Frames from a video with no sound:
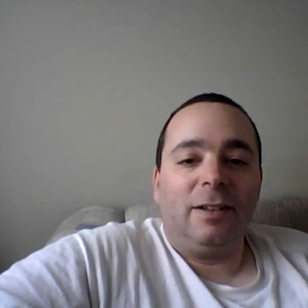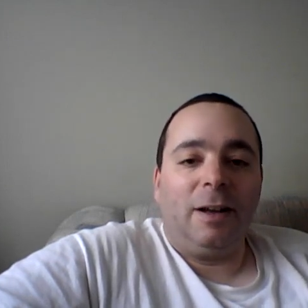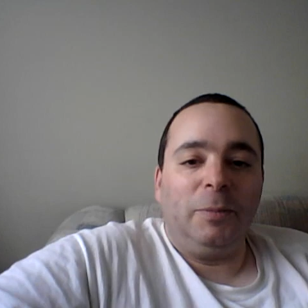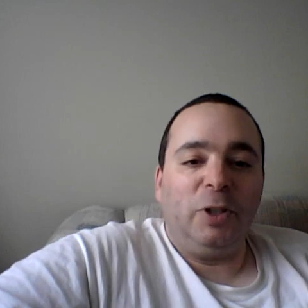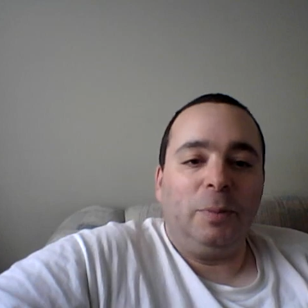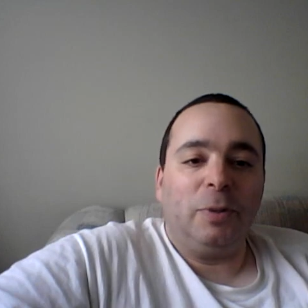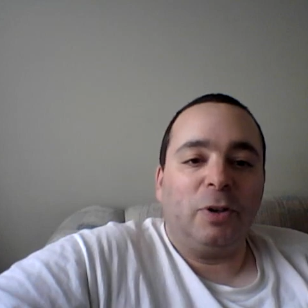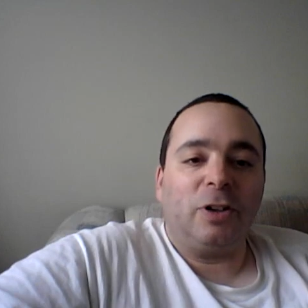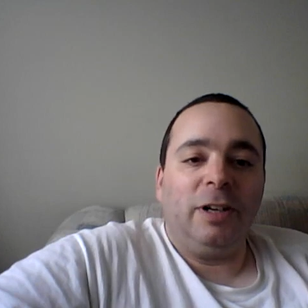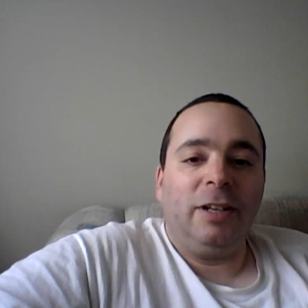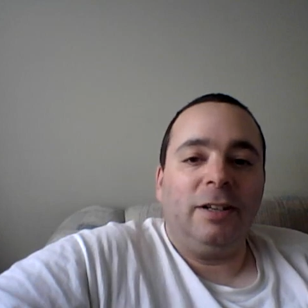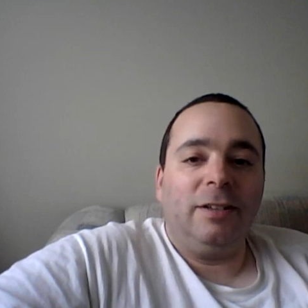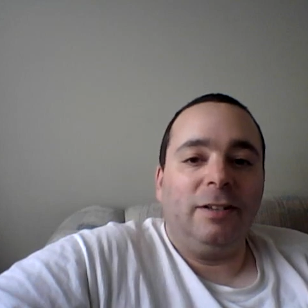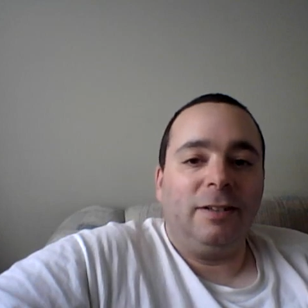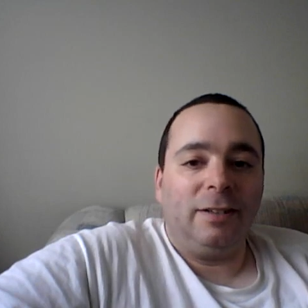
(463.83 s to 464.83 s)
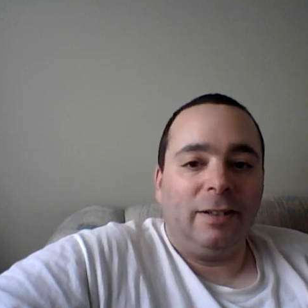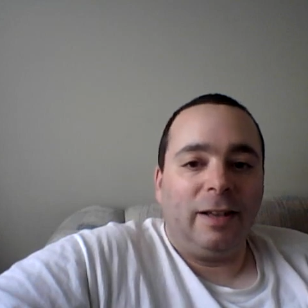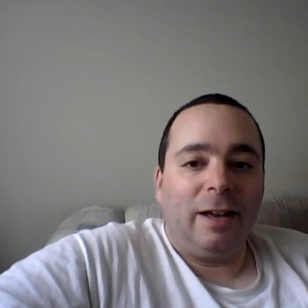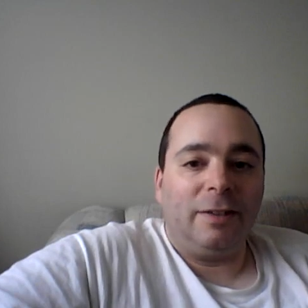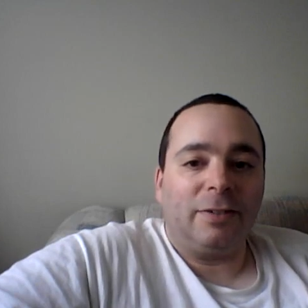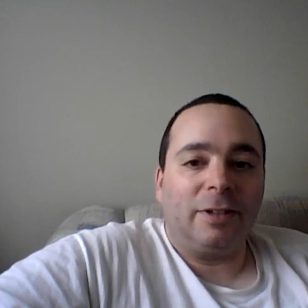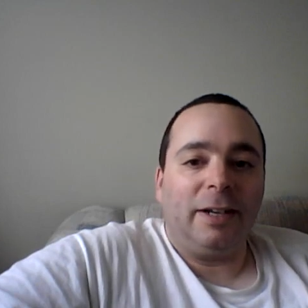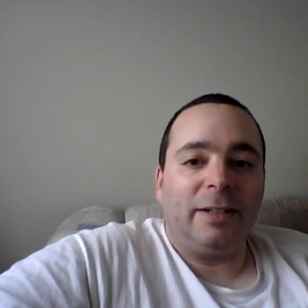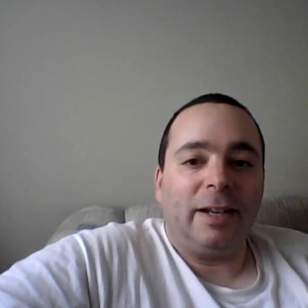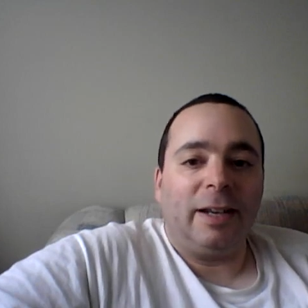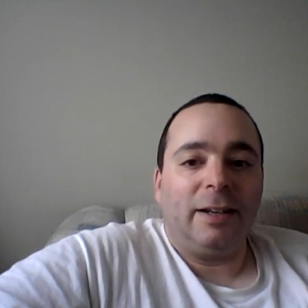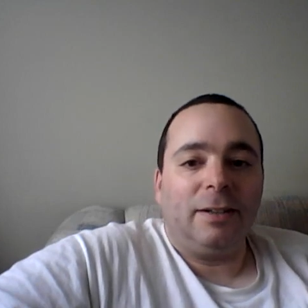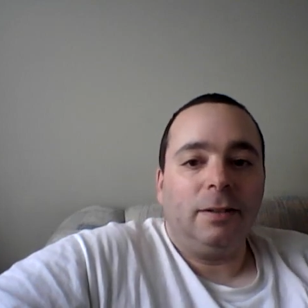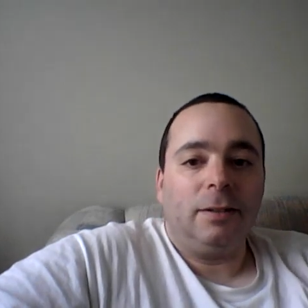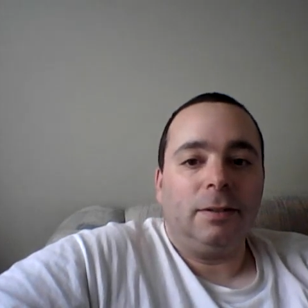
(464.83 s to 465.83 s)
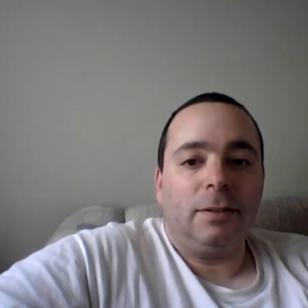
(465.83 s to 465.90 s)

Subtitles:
I'm Dean McCready. Have a great day.